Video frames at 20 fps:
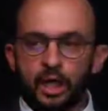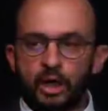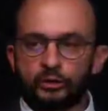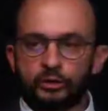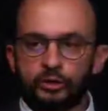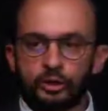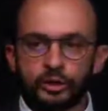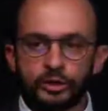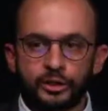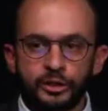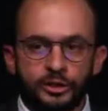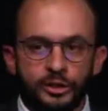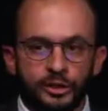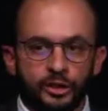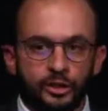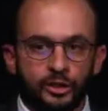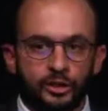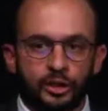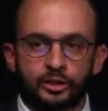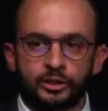Of course,
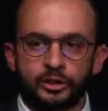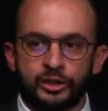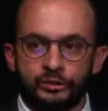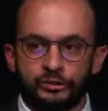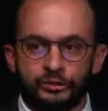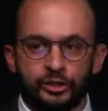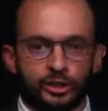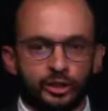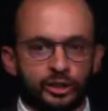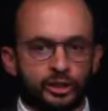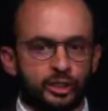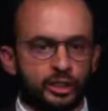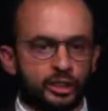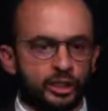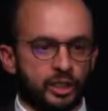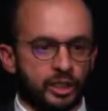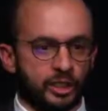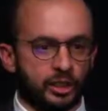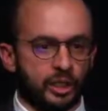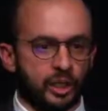this is only
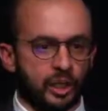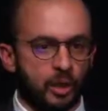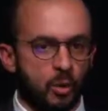efficiency.